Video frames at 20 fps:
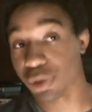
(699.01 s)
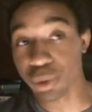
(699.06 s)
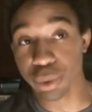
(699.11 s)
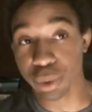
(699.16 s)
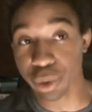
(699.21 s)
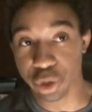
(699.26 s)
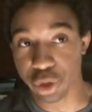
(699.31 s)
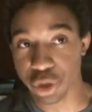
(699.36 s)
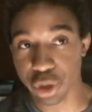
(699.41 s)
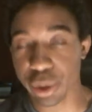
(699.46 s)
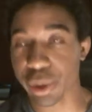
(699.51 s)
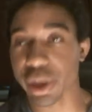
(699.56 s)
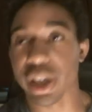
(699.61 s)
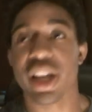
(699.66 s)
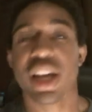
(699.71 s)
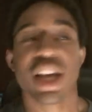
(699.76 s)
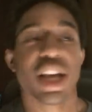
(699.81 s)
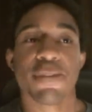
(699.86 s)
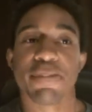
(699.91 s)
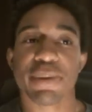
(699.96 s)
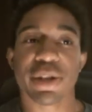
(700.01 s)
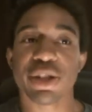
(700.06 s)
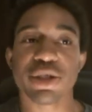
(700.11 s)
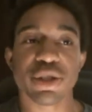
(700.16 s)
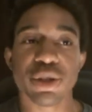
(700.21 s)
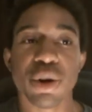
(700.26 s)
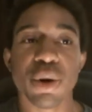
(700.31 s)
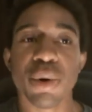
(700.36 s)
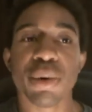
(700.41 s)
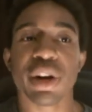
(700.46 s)
You will do it
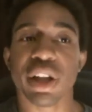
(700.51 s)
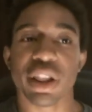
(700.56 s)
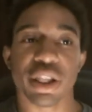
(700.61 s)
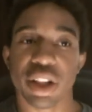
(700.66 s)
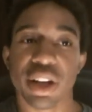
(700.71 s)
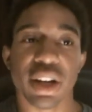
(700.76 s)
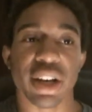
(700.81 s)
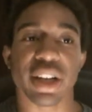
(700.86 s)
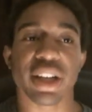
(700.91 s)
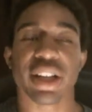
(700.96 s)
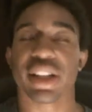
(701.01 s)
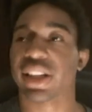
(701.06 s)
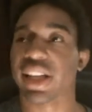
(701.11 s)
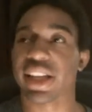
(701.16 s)
because you don't want to look.